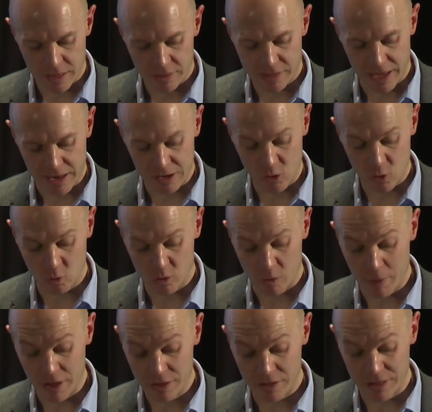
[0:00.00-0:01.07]
Technical
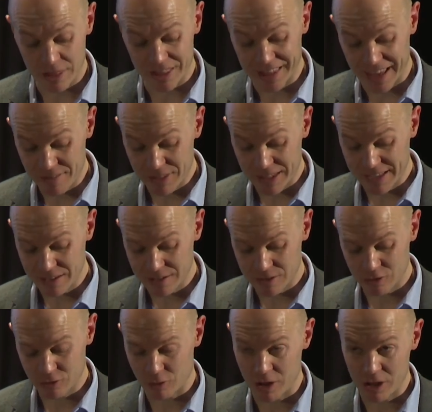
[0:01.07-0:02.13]
robustness and safety.
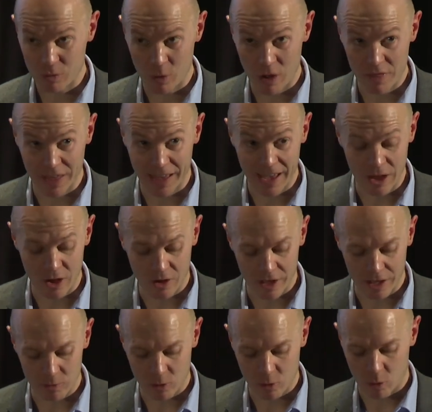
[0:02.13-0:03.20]
Trustworthy AI
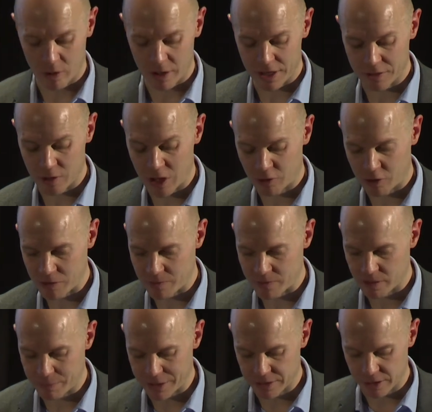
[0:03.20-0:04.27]
requires algorithms
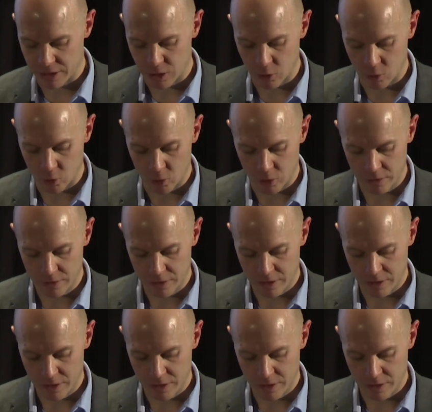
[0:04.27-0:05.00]
to be secure,